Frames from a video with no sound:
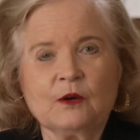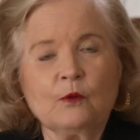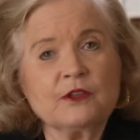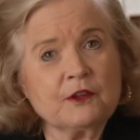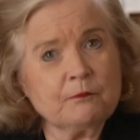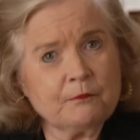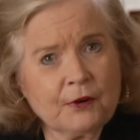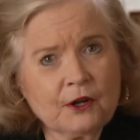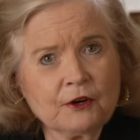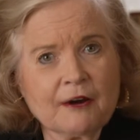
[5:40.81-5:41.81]
With
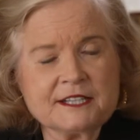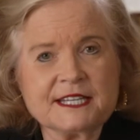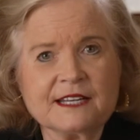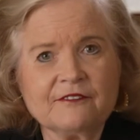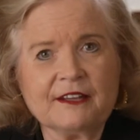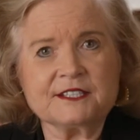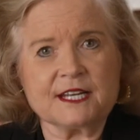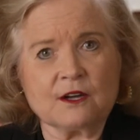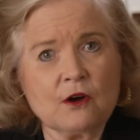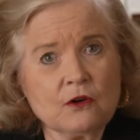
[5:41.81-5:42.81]
polarizing events
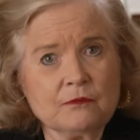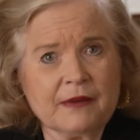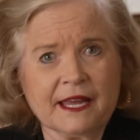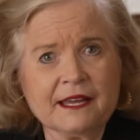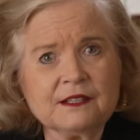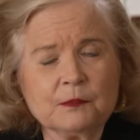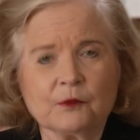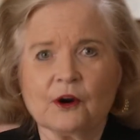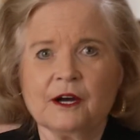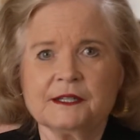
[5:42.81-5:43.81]
at home and
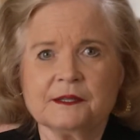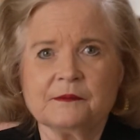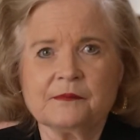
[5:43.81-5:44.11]
abroad,